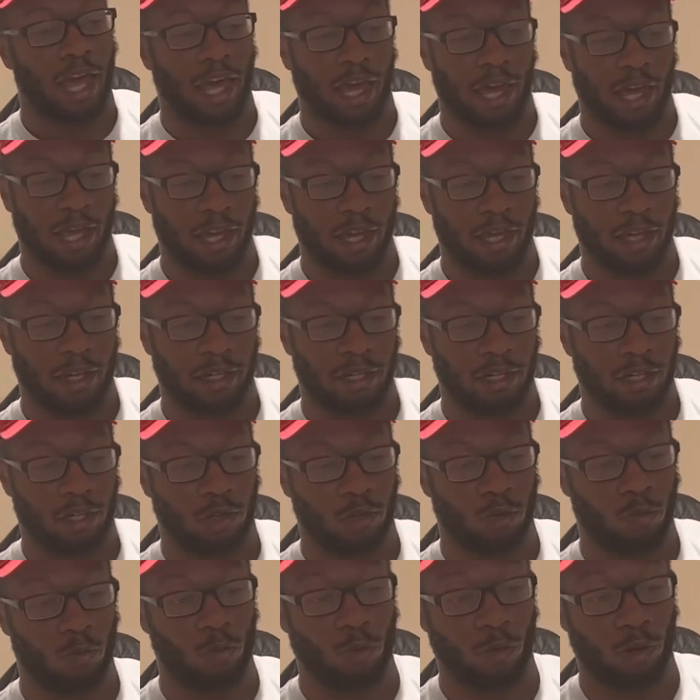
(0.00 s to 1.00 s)
Add
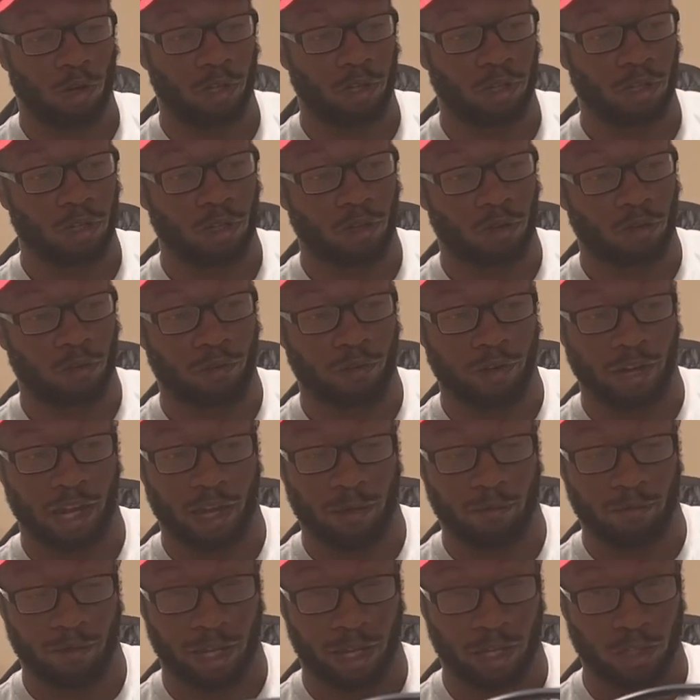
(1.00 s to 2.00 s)
1
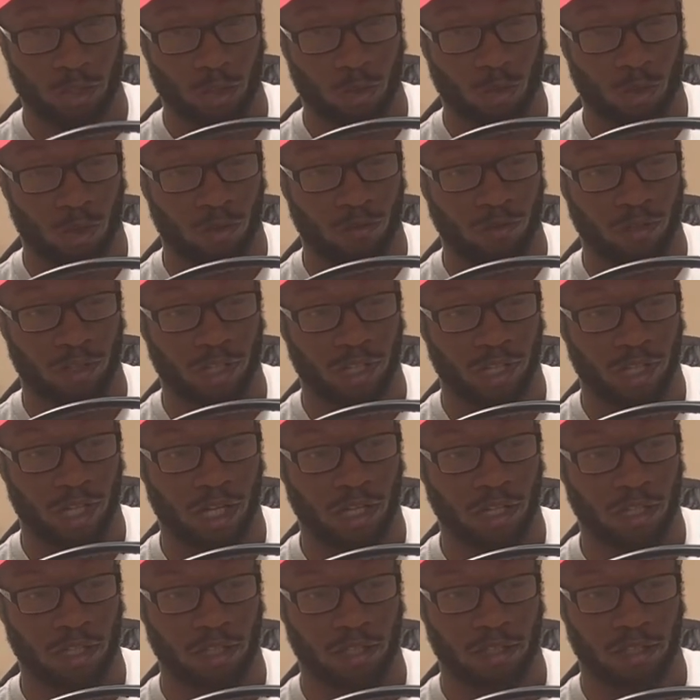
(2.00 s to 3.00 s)
gram at 12
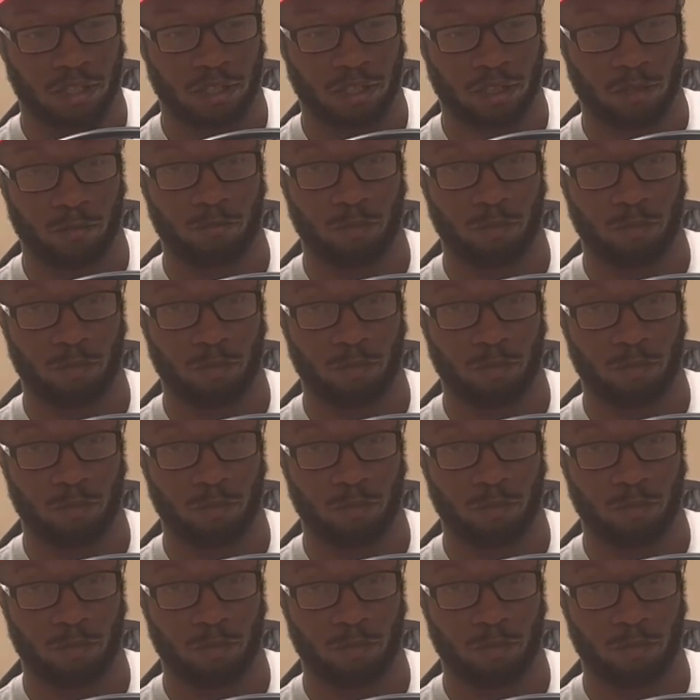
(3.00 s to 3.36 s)
o'clock to